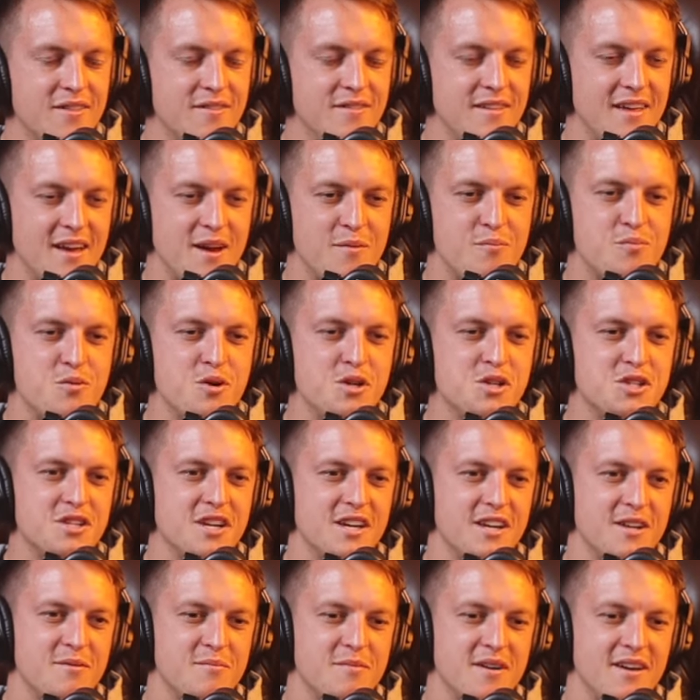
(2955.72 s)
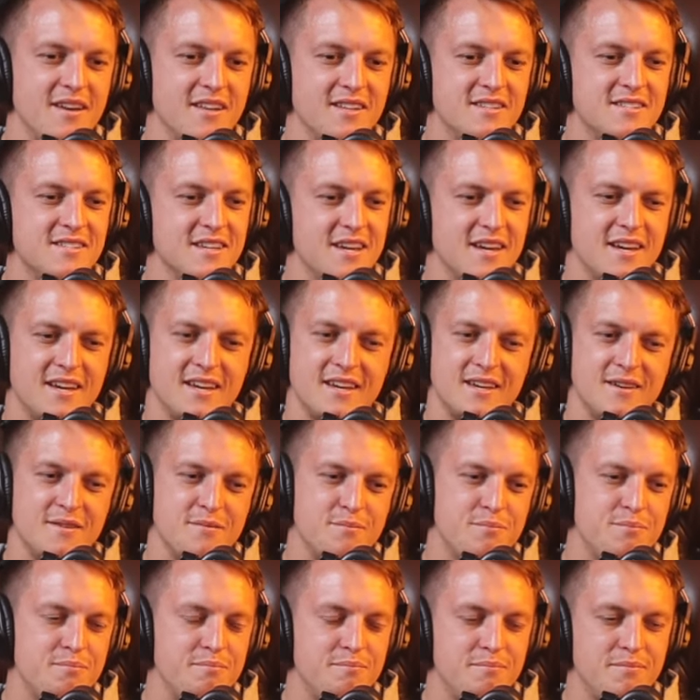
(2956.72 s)
Yeah, appreciate it, man. It's a uh,
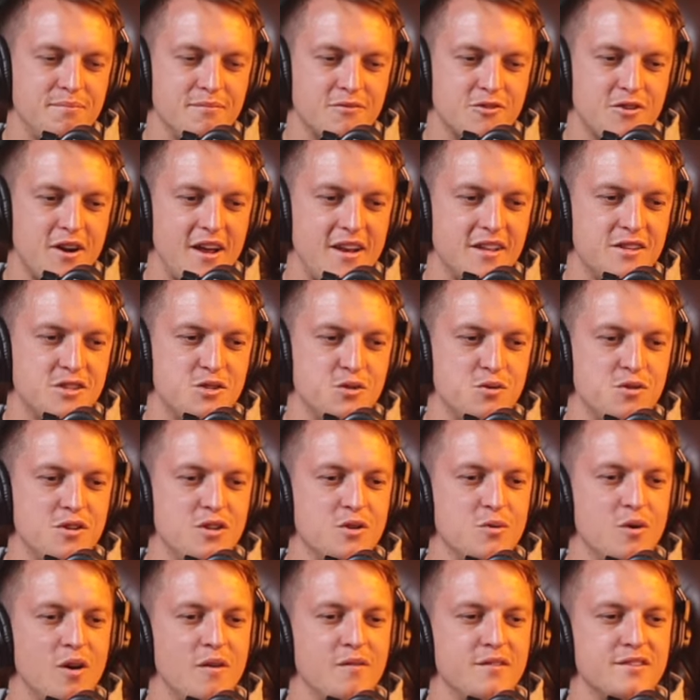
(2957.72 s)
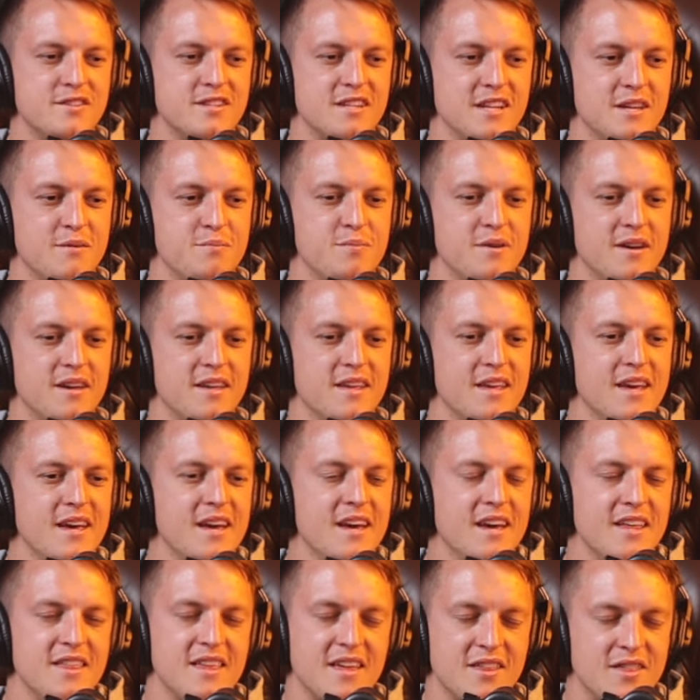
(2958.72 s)
credit to you, obviously, but
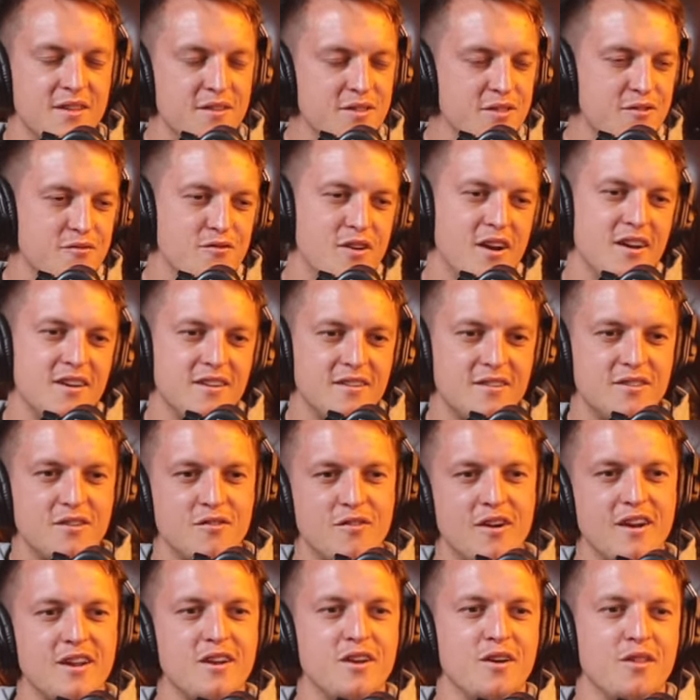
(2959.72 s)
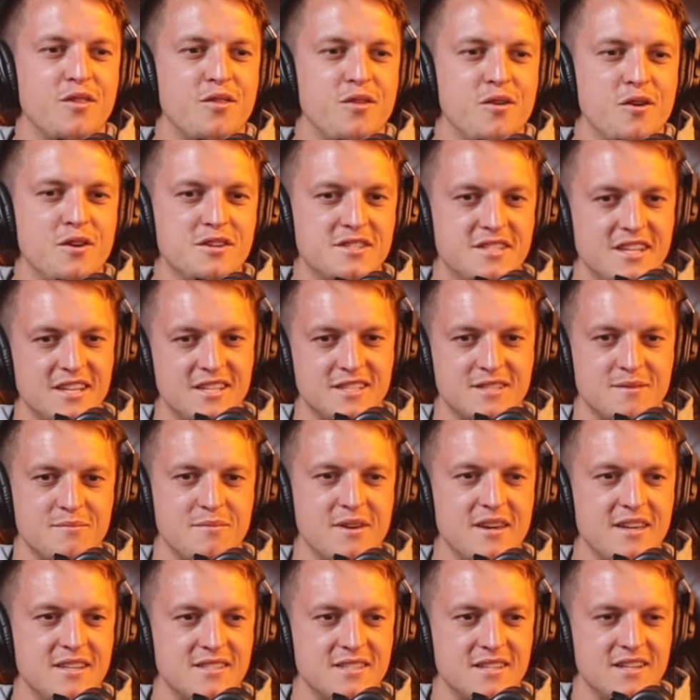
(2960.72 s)
yeah, the, the run the running on Thursday is
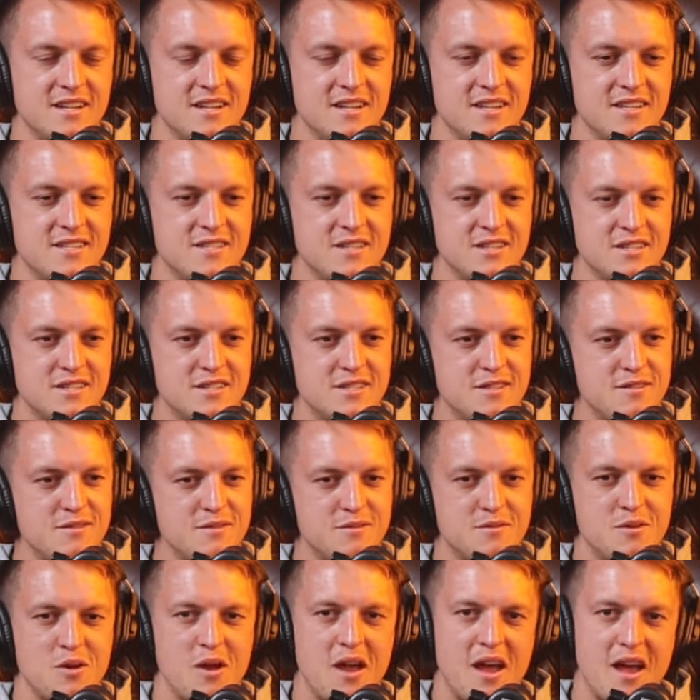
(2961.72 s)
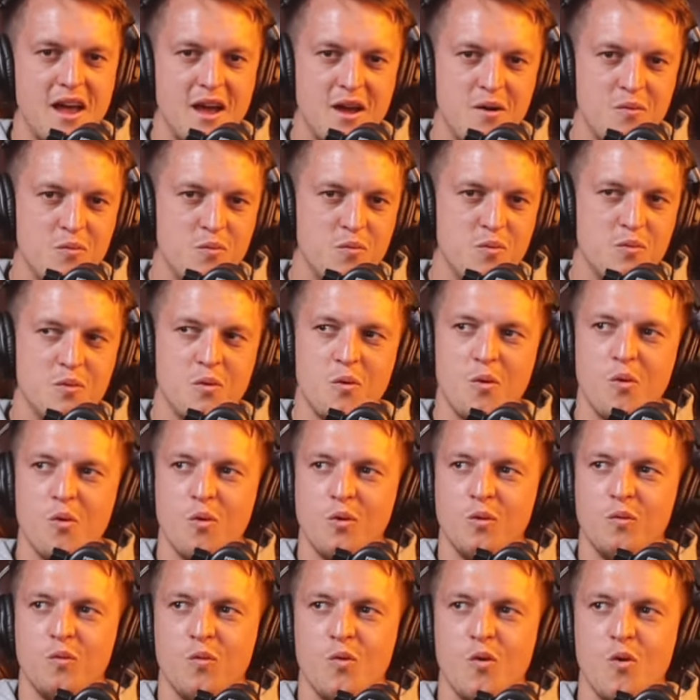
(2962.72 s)
amazing, and it's just
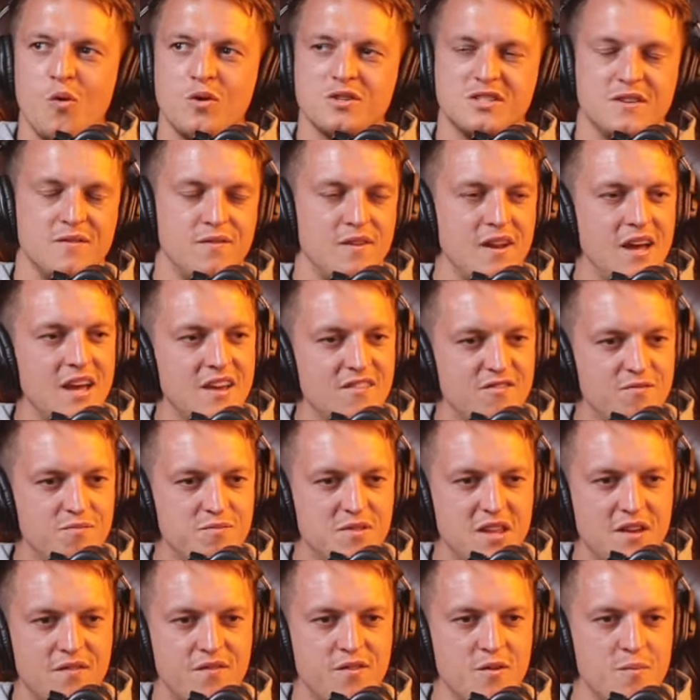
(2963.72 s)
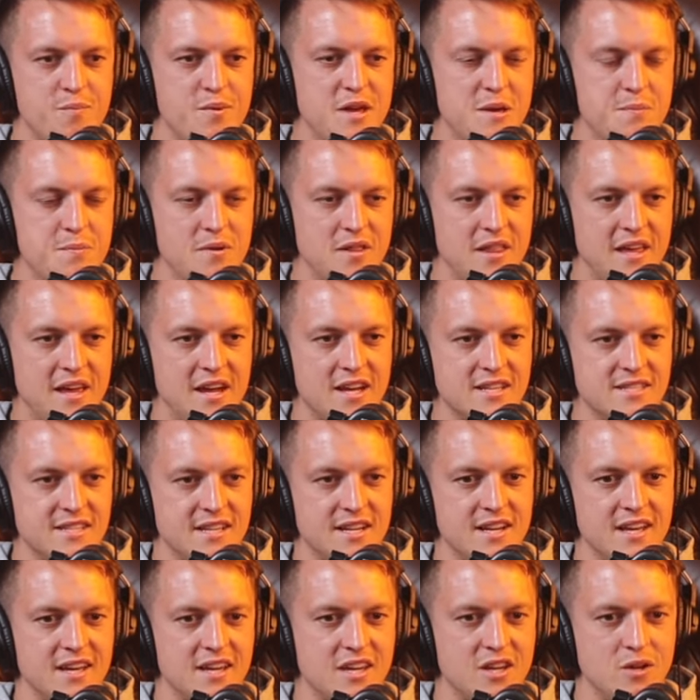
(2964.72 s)
all walks of life, different people there, as
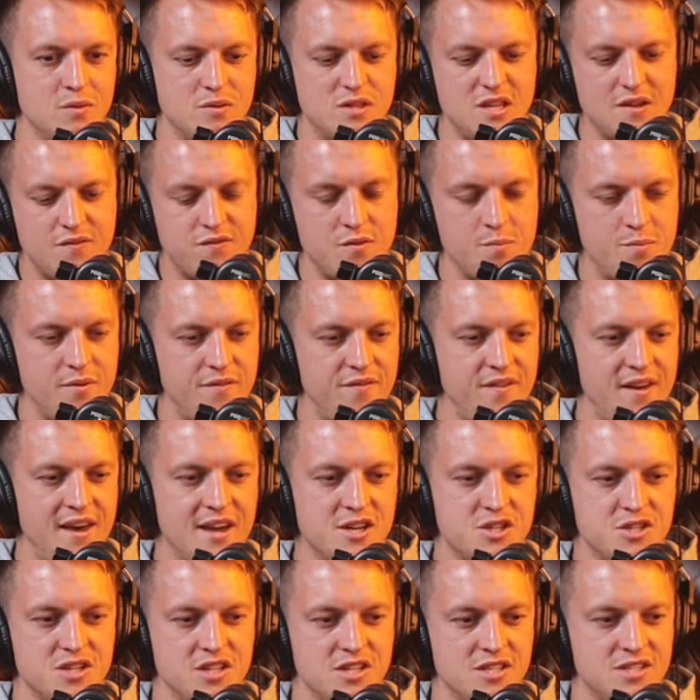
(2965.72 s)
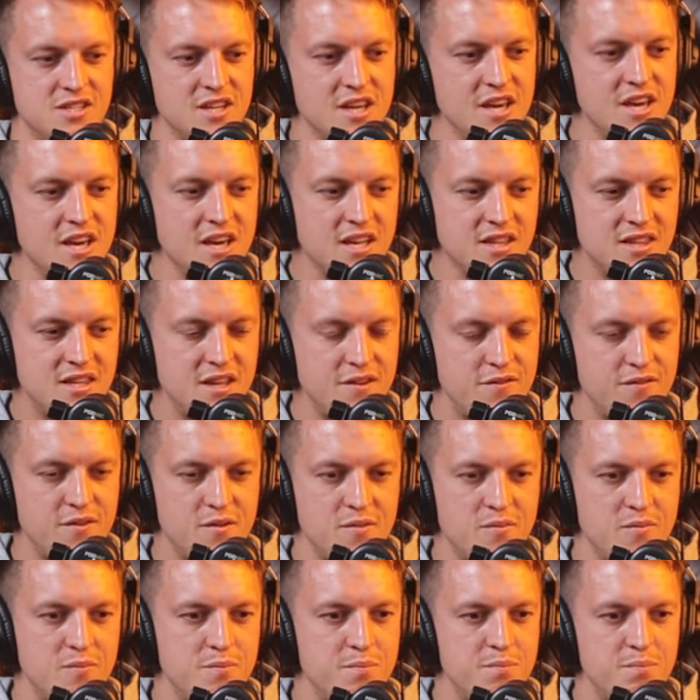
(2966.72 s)
in like you know different professions,
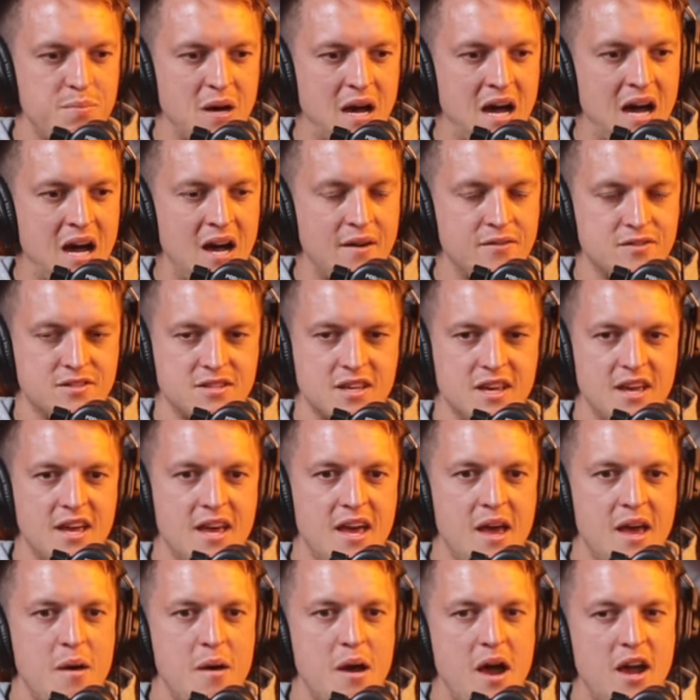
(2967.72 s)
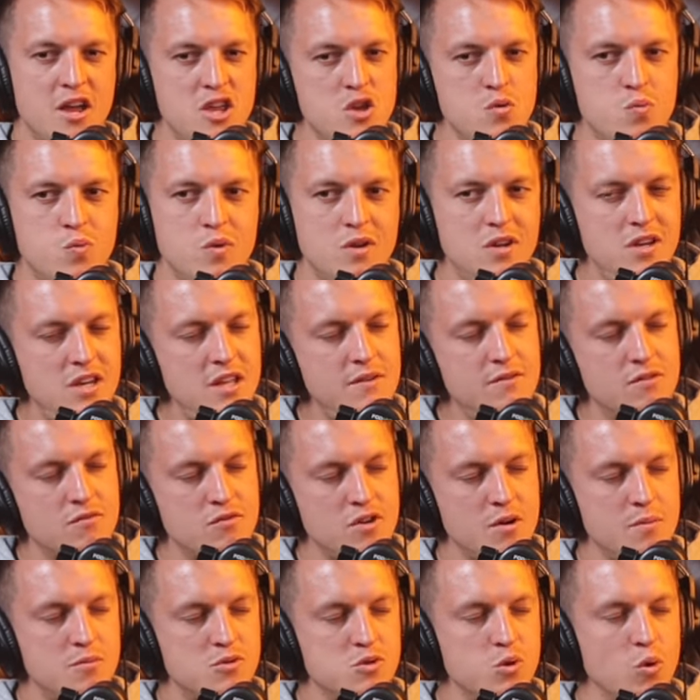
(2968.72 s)
different paths, and you wouldn't even
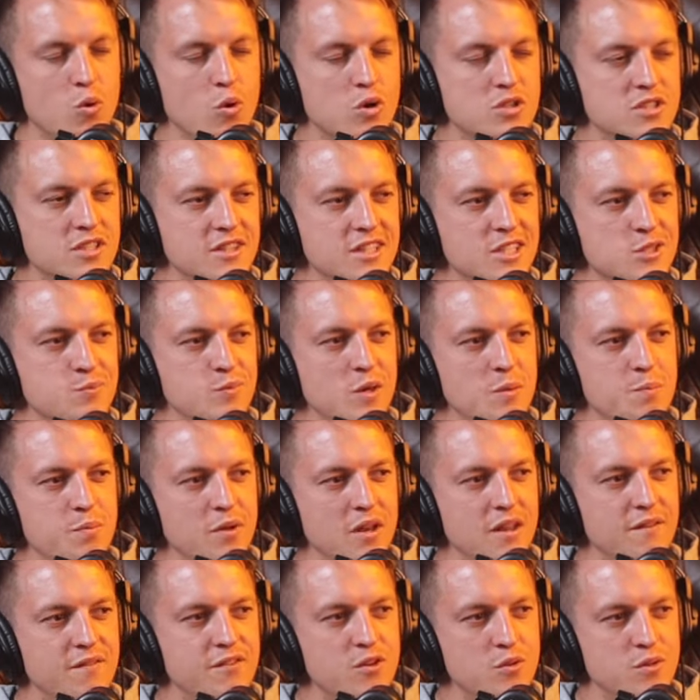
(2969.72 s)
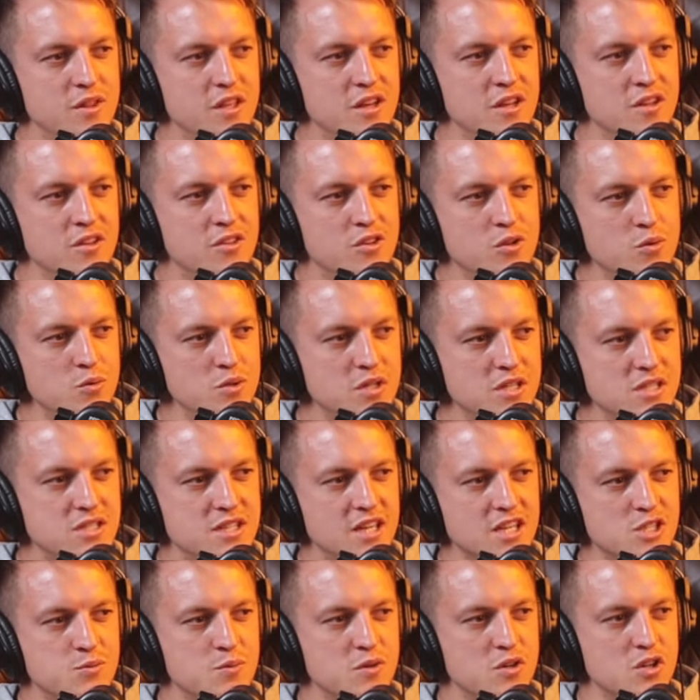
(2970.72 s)
rep- talk to these people if you didn't do these no.
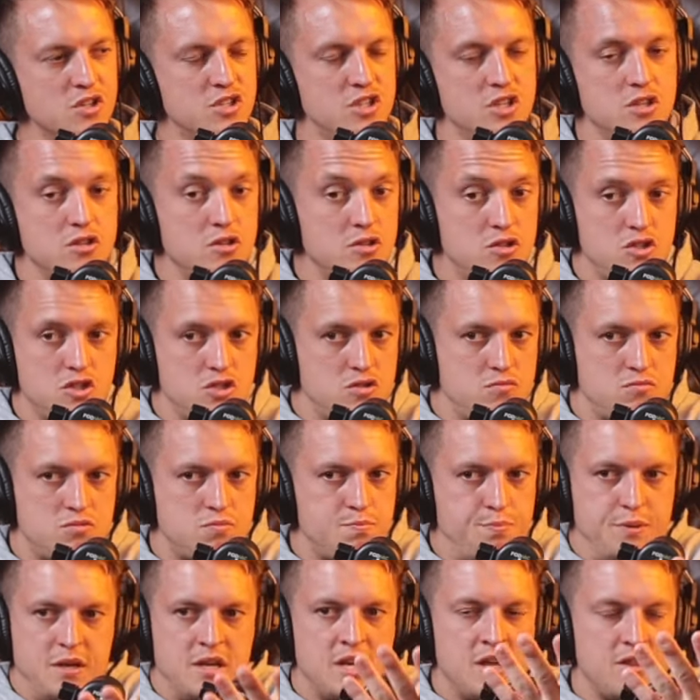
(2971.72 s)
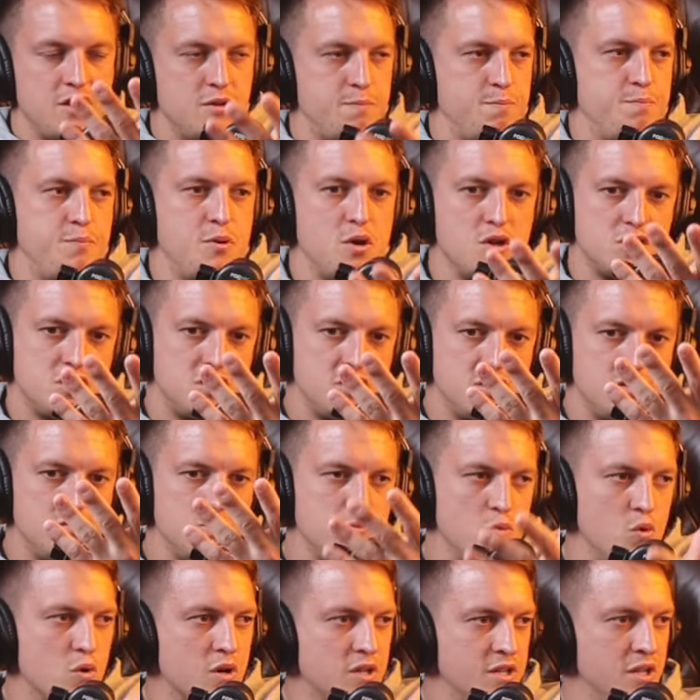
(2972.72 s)
things because you'd just be another
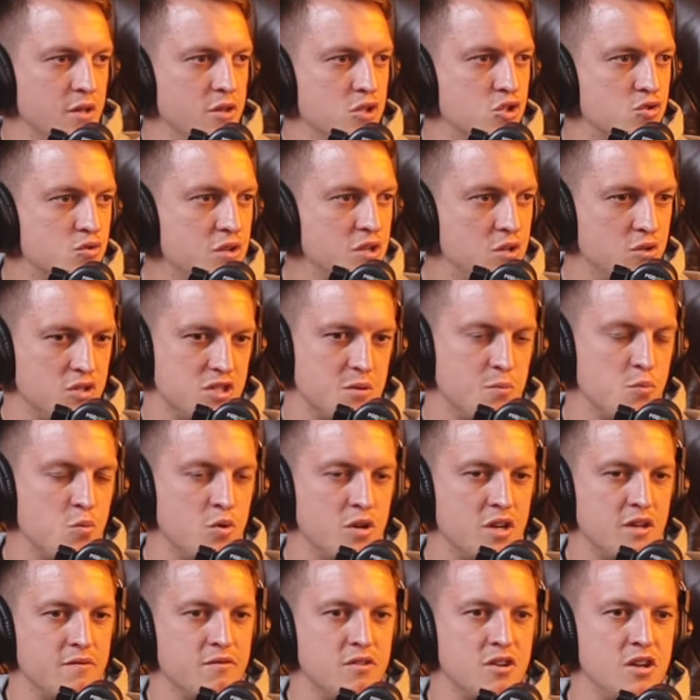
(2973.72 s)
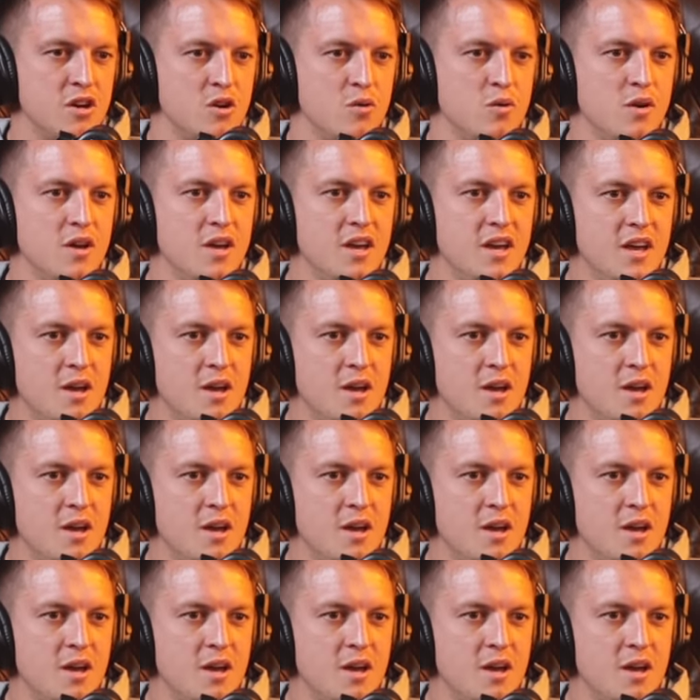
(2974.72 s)
person walking down the street or something. Yeah, exactly. know.